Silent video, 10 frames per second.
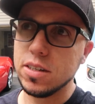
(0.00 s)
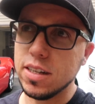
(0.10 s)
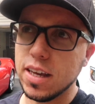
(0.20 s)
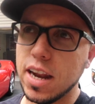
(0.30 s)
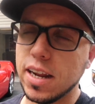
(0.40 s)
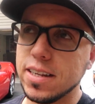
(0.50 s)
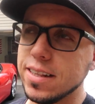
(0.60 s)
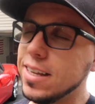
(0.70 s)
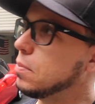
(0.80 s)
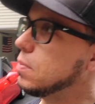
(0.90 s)
We didn't get any
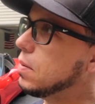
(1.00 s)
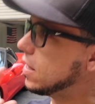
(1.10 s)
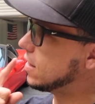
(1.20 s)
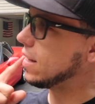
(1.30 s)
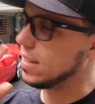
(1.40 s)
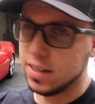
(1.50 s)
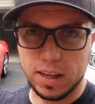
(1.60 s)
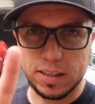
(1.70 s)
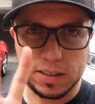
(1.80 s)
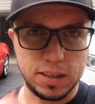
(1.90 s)
sleep, but that's another